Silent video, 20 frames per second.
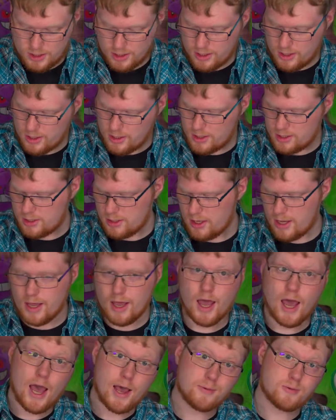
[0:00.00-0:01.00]
is
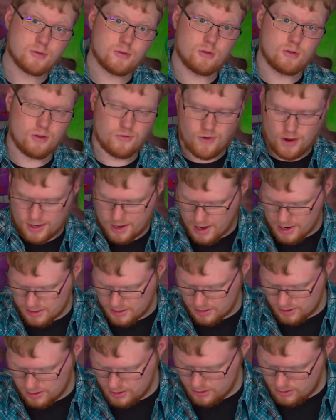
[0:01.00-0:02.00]
absolutely
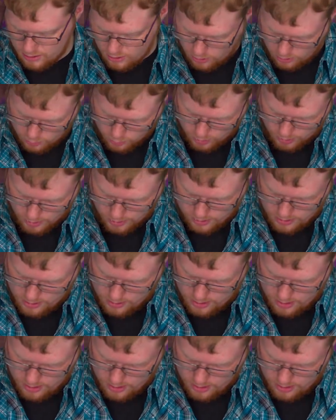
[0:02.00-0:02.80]
fantastic. Because the old one,